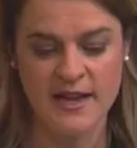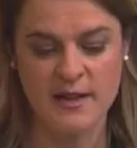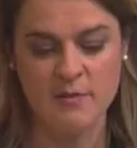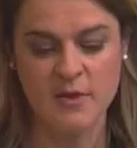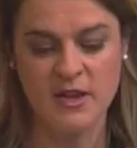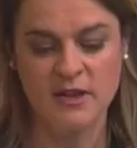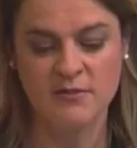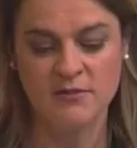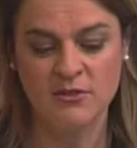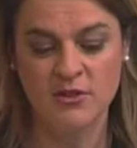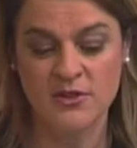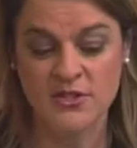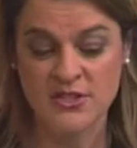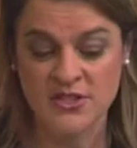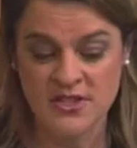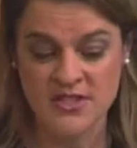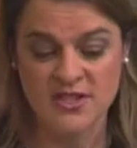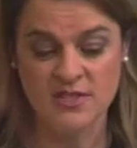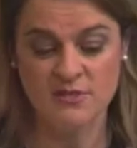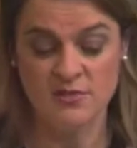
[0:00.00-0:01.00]
It
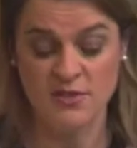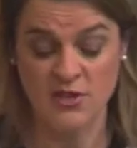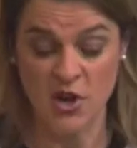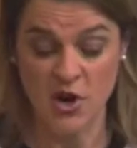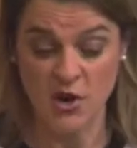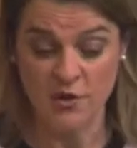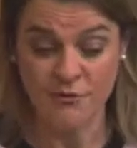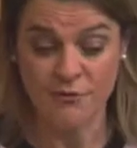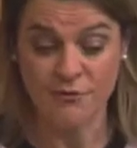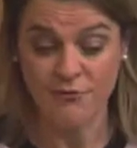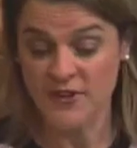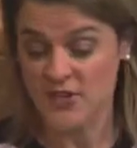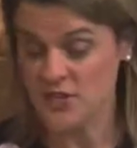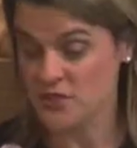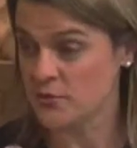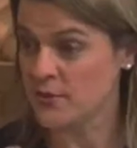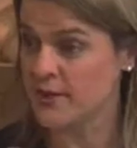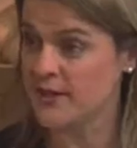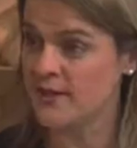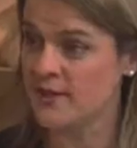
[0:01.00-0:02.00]
consists of fish
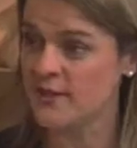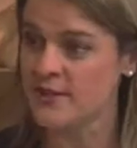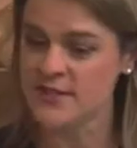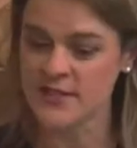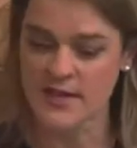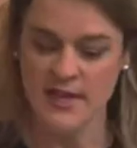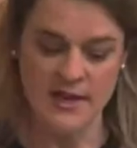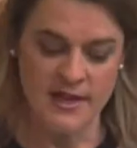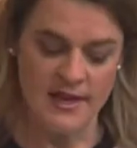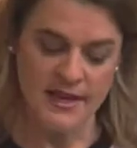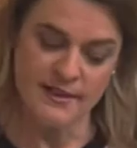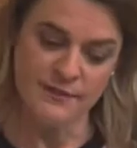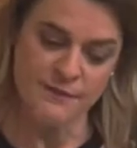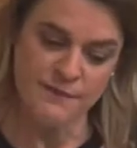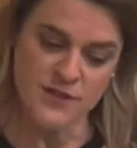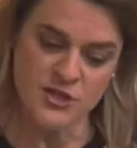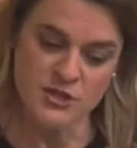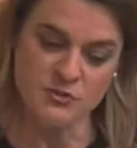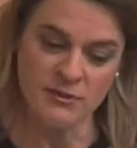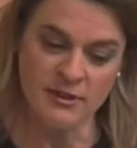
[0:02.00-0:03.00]
oils, and the
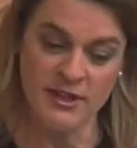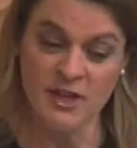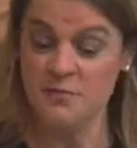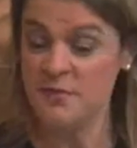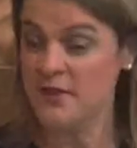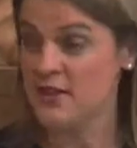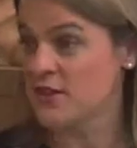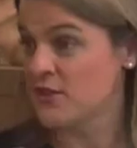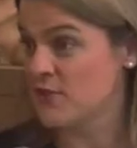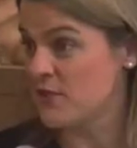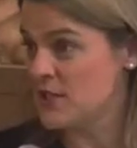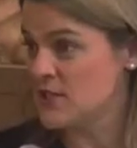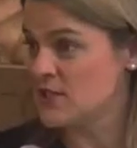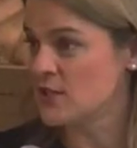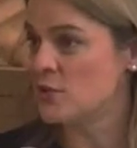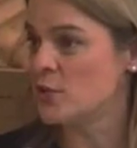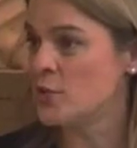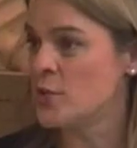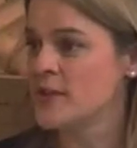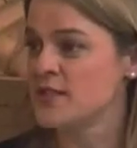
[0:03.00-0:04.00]
fish oil omega-3s are
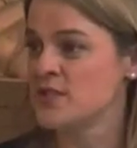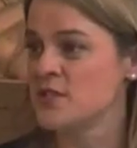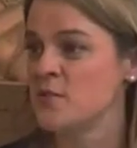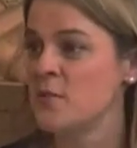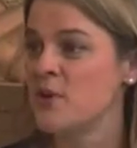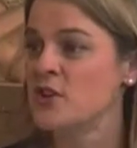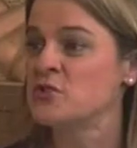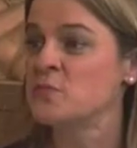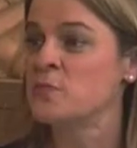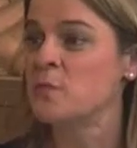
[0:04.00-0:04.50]
always the most